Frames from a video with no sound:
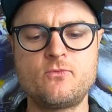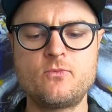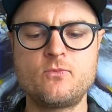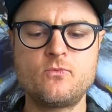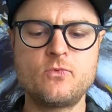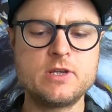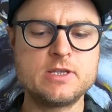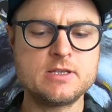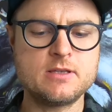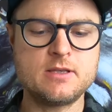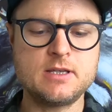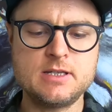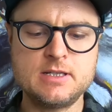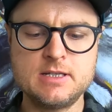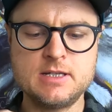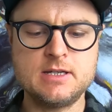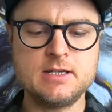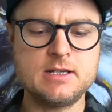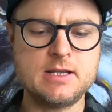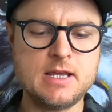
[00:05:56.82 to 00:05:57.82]
recently
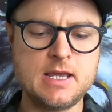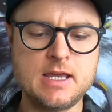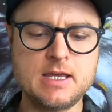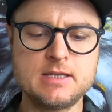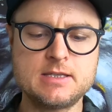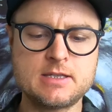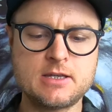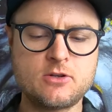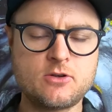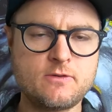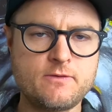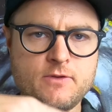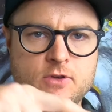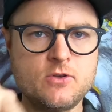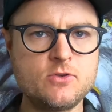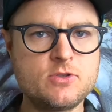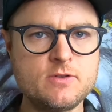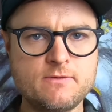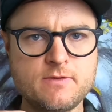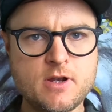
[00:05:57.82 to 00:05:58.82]
did a
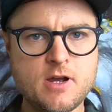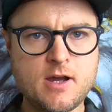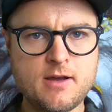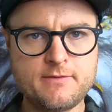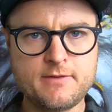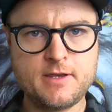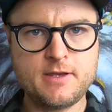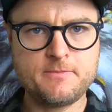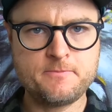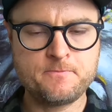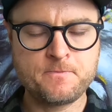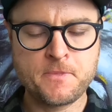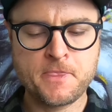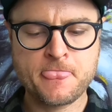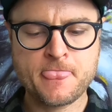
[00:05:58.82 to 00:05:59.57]
centrifuge of coffee,